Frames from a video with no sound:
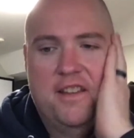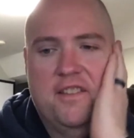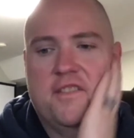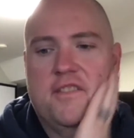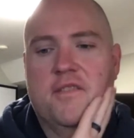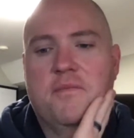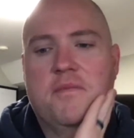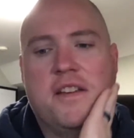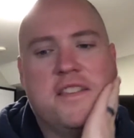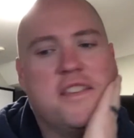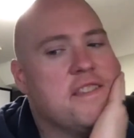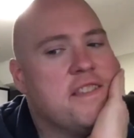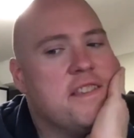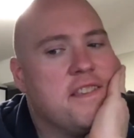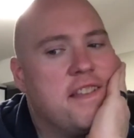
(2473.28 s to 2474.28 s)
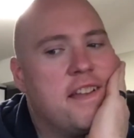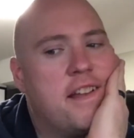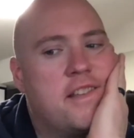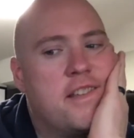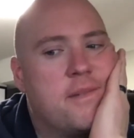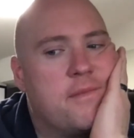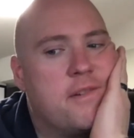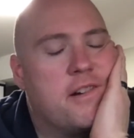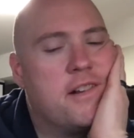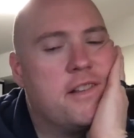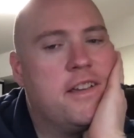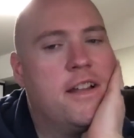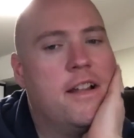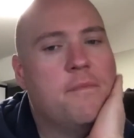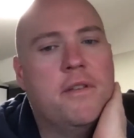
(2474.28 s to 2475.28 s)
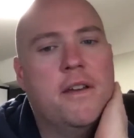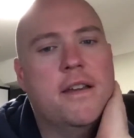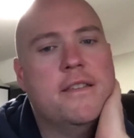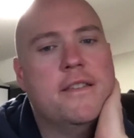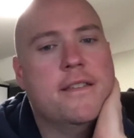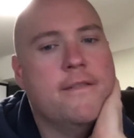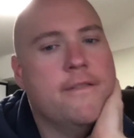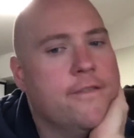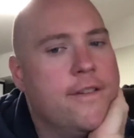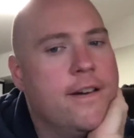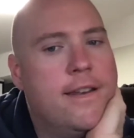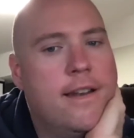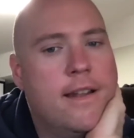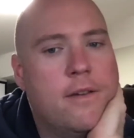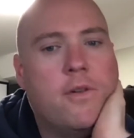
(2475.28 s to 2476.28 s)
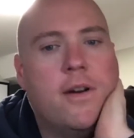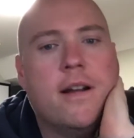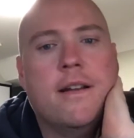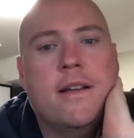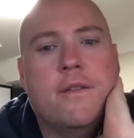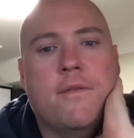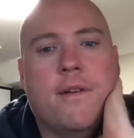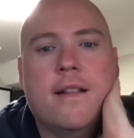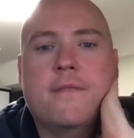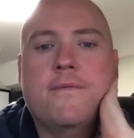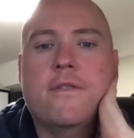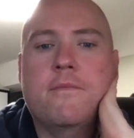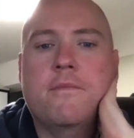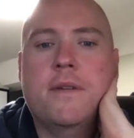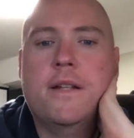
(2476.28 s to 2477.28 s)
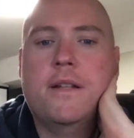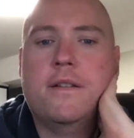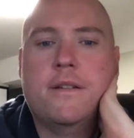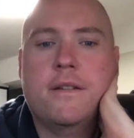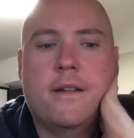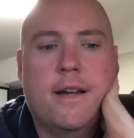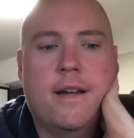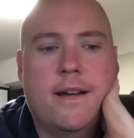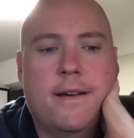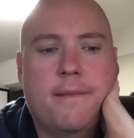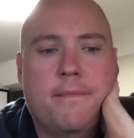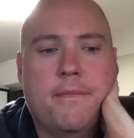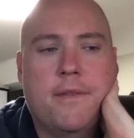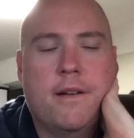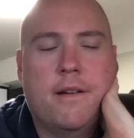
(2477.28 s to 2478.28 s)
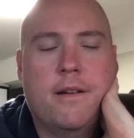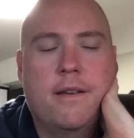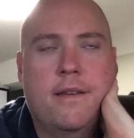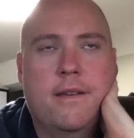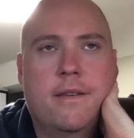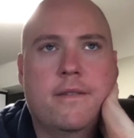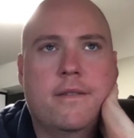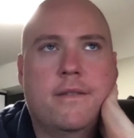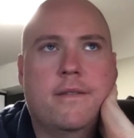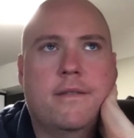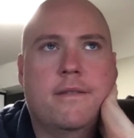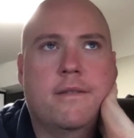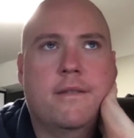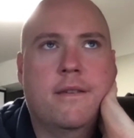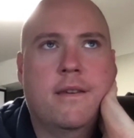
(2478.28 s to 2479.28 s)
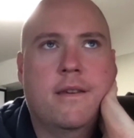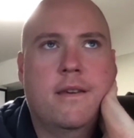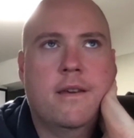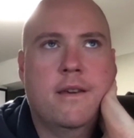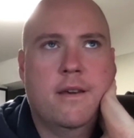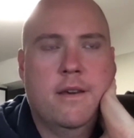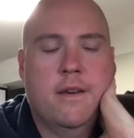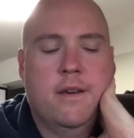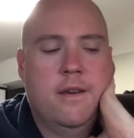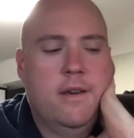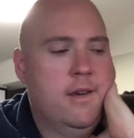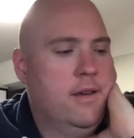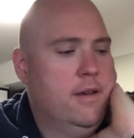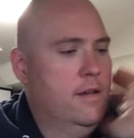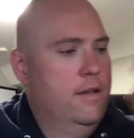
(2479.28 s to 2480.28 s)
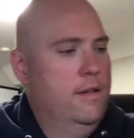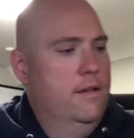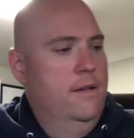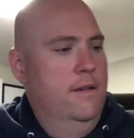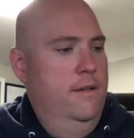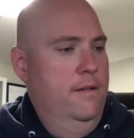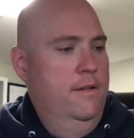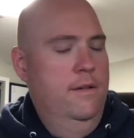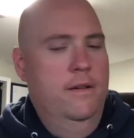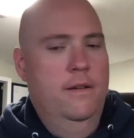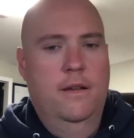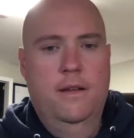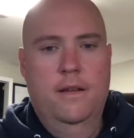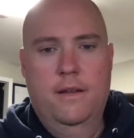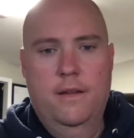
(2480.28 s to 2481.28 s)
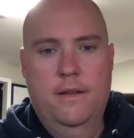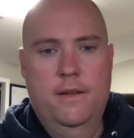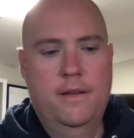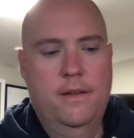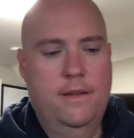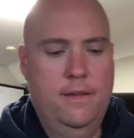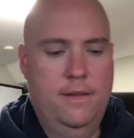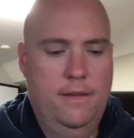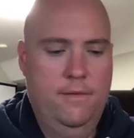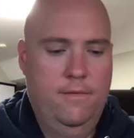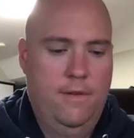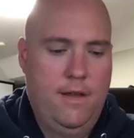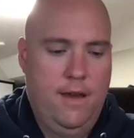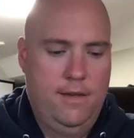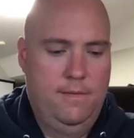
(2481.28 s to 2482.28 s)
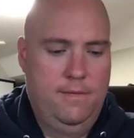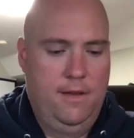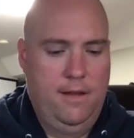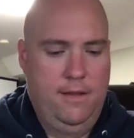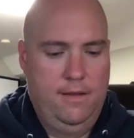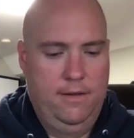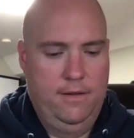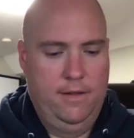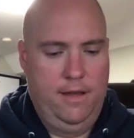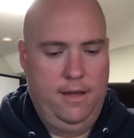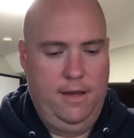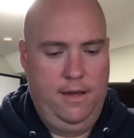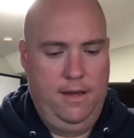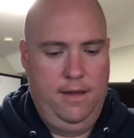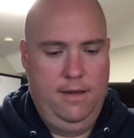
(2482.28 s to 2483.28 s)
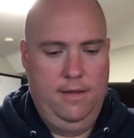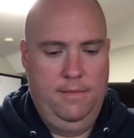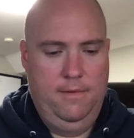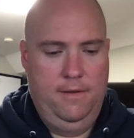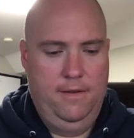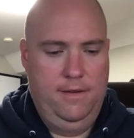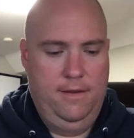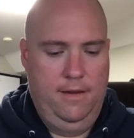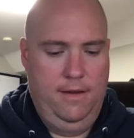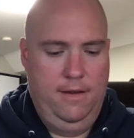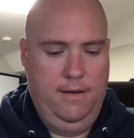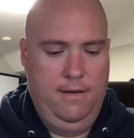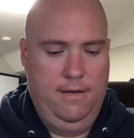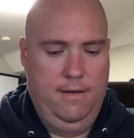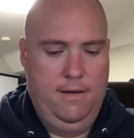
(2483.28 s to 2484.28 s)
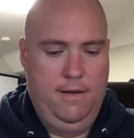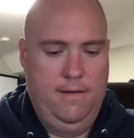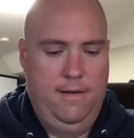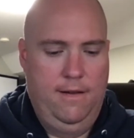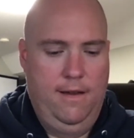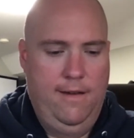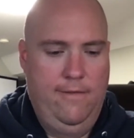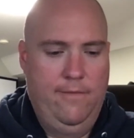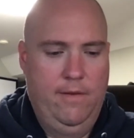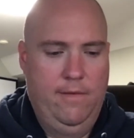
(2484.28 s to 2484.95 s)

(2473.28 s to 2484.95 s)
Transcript: Recommendations on places to stay, Jim. There are a ton of places. If you find anywhere in Wrightsville Beach, there is. You would ask me that. There's a. Let me see here.